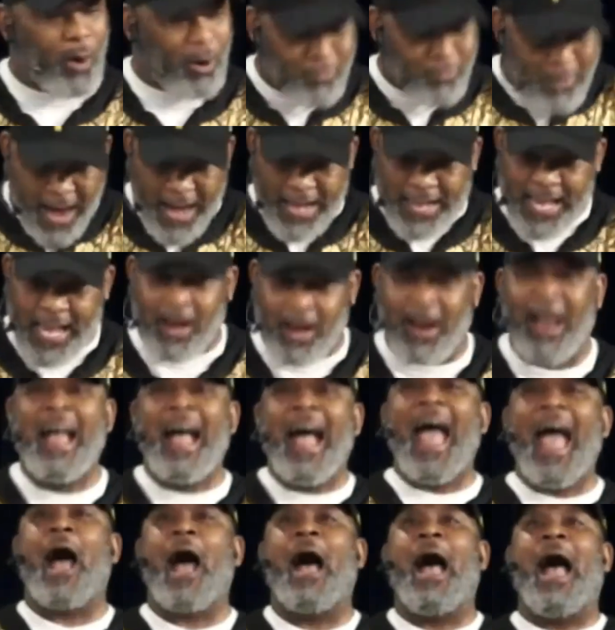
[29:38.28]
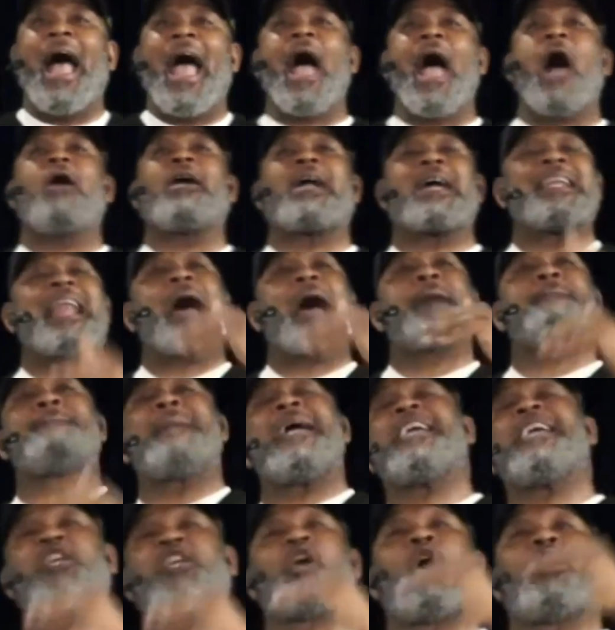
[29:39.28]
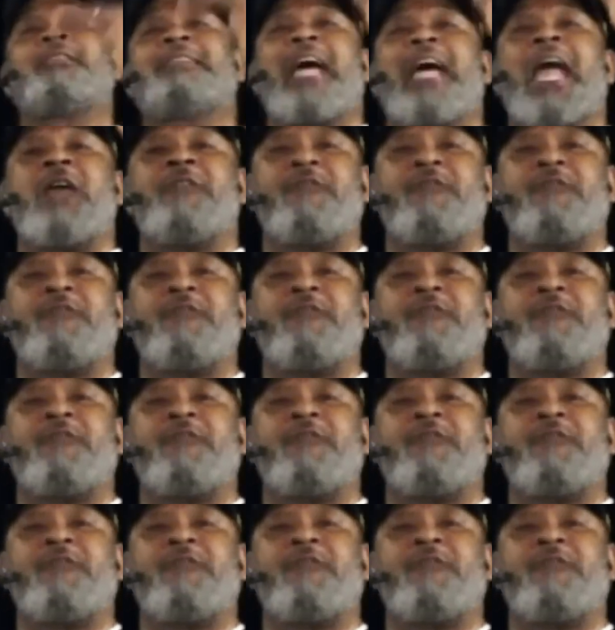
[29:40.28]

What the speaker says: right here? How can I make your name